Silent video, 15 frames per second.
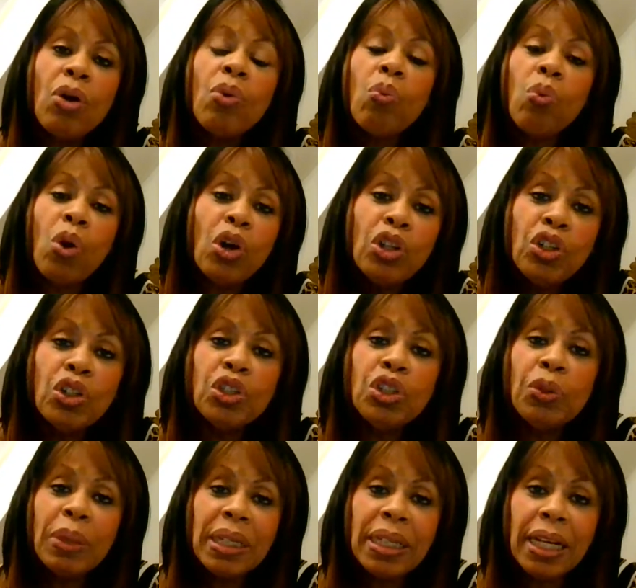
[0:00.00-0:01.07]
what you're
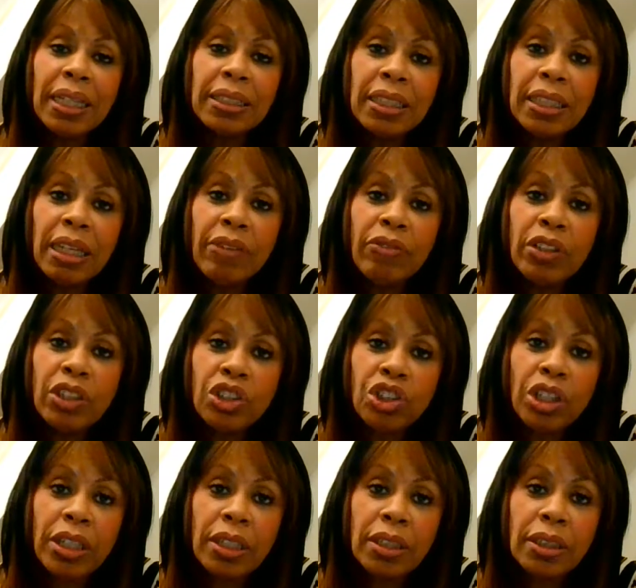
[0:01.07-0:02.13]
doing underneath the
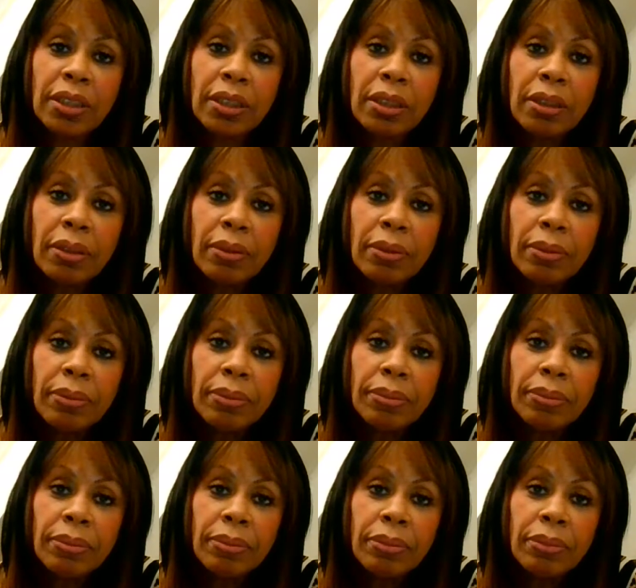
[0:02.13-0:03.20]
sheets.
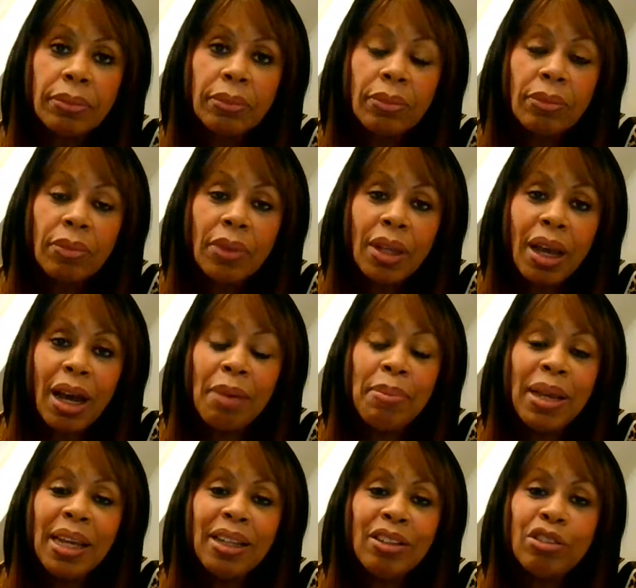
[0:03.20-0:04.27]
I
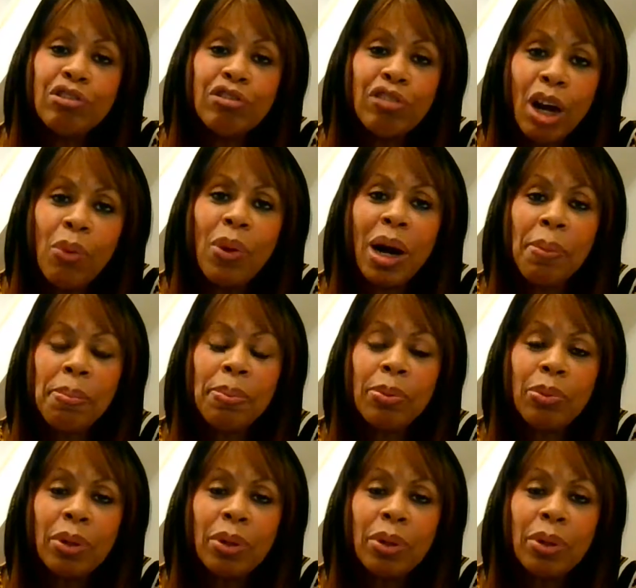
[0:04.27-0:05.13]
mean, grow up.